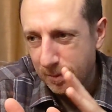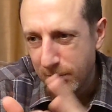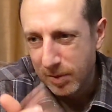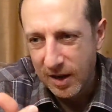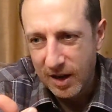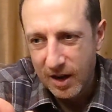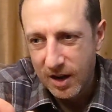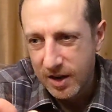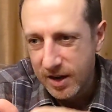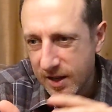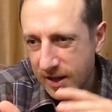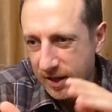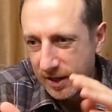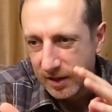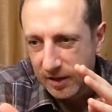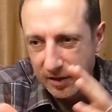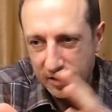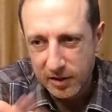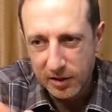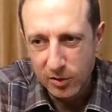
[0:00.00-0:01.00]

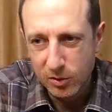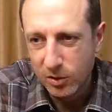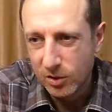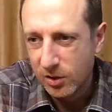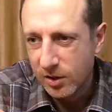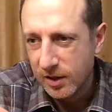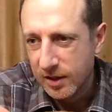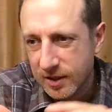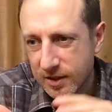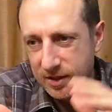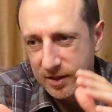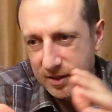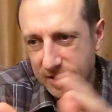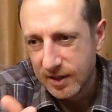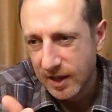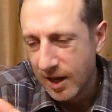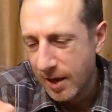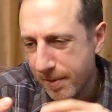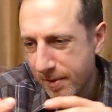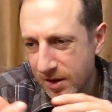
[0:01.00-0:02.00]
Ponning, Gilchrist,
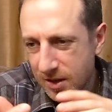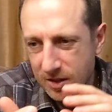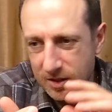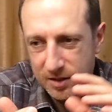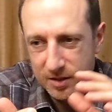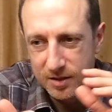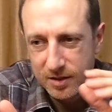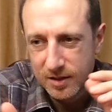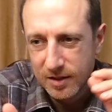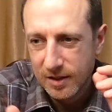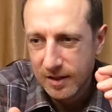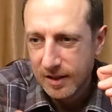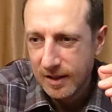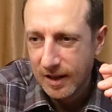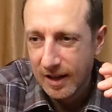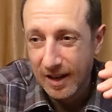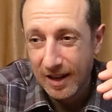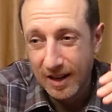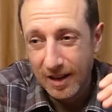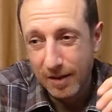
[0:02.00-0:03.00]
Simons,
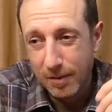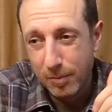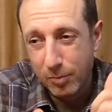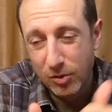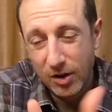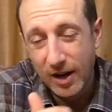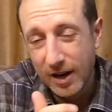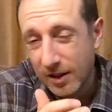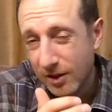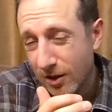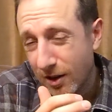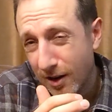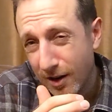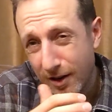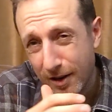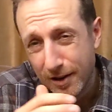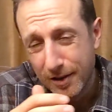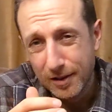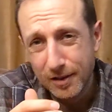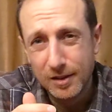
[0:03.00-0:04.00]
Brian
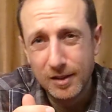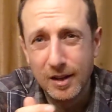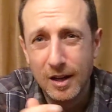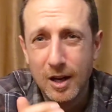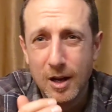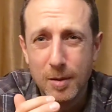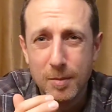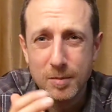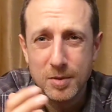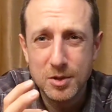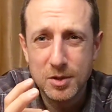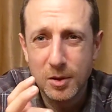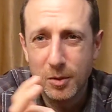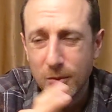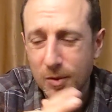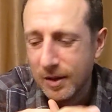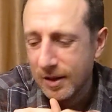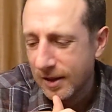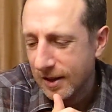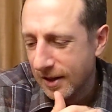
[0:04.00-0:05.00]
Lara.
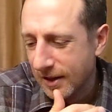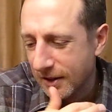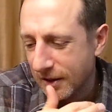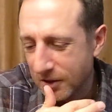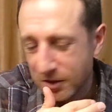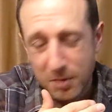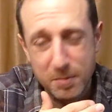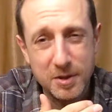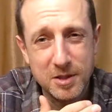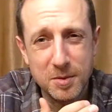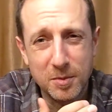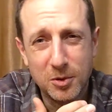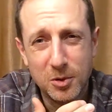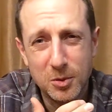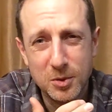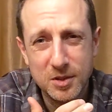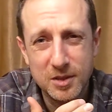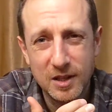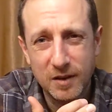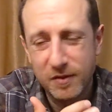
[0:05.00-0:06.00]
So there's going to be some
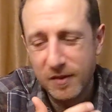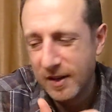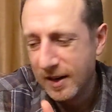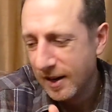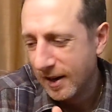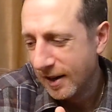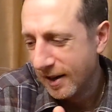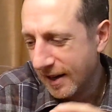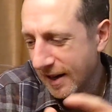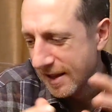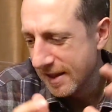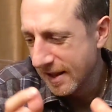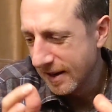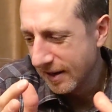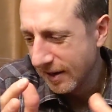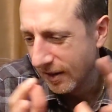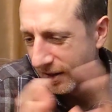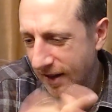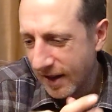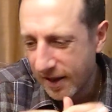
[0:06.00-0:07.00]
cool stuff there, and
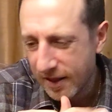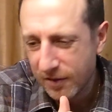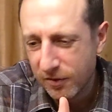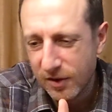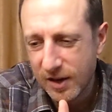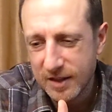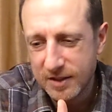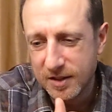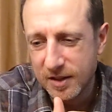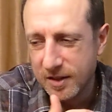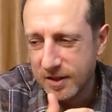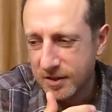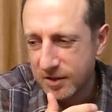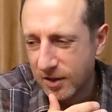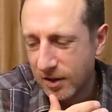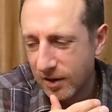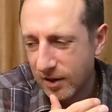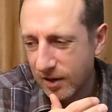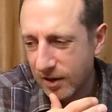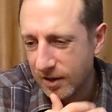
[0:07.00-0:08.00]
then a lot of the rest of these
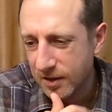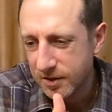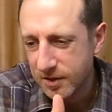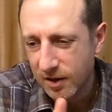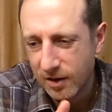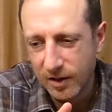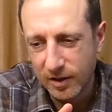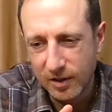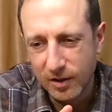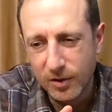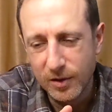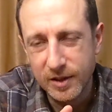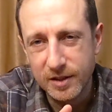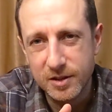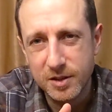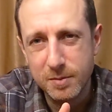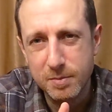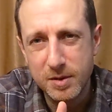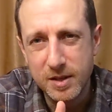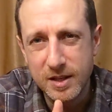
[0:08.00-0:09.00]
cards are going
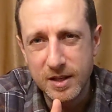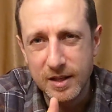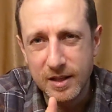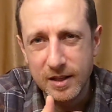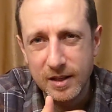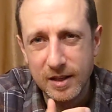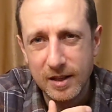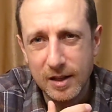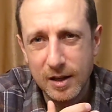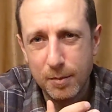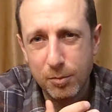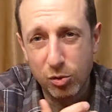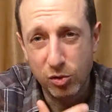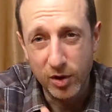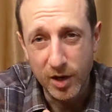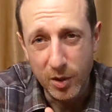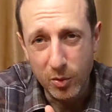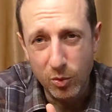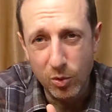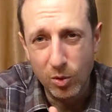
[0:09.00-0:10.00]
to be
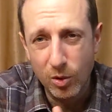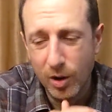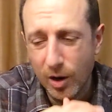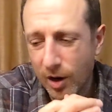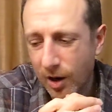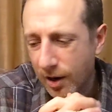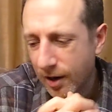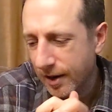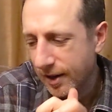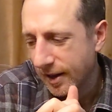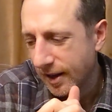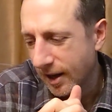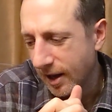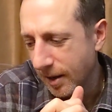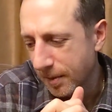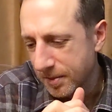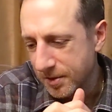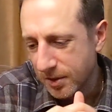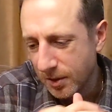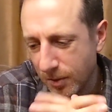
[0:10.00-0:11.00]
pre-war.
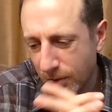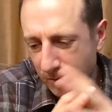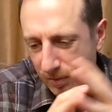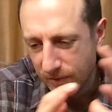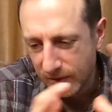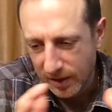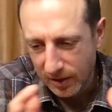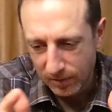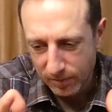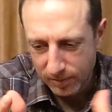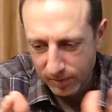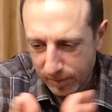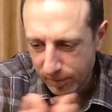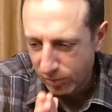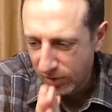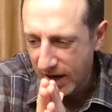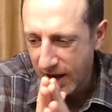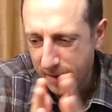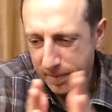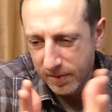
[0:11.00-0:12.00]
So
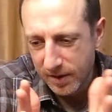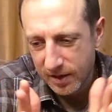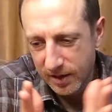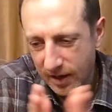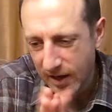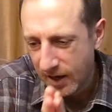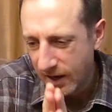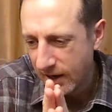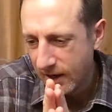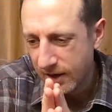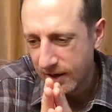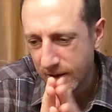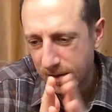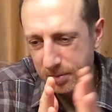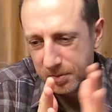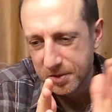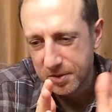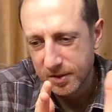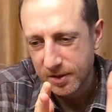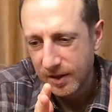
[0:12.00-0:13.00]
Bradman,
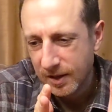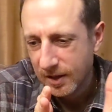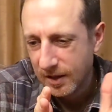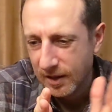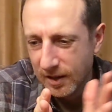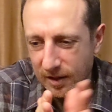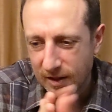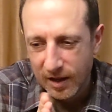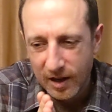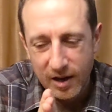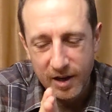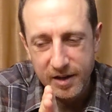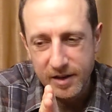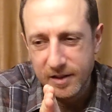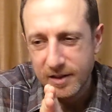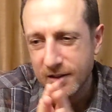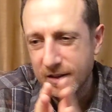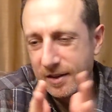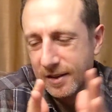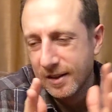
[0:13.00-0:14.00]
Hobbs,
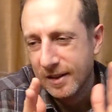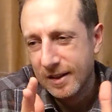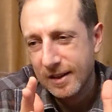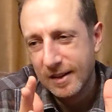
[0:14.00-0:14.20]
Hutton,